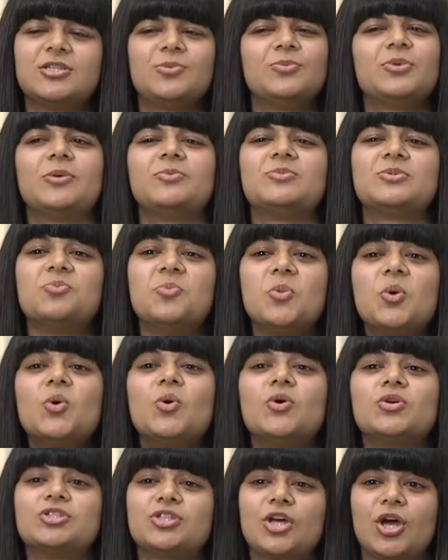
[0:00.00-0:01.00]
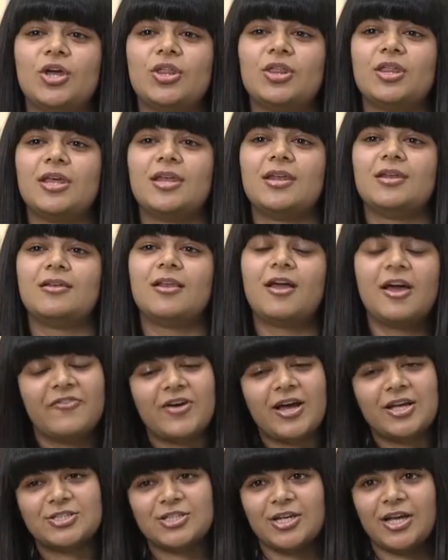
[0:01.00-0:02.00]
sometimes more so than live
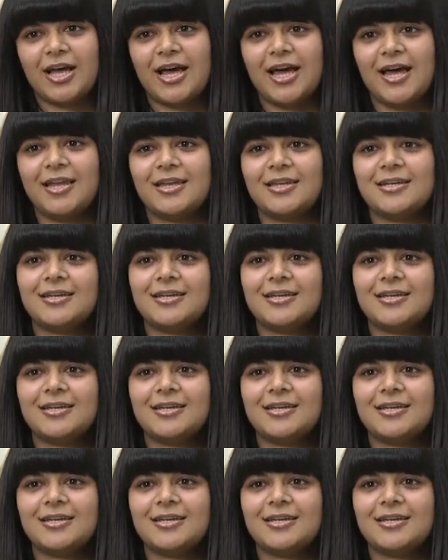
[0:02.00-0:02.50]
action can.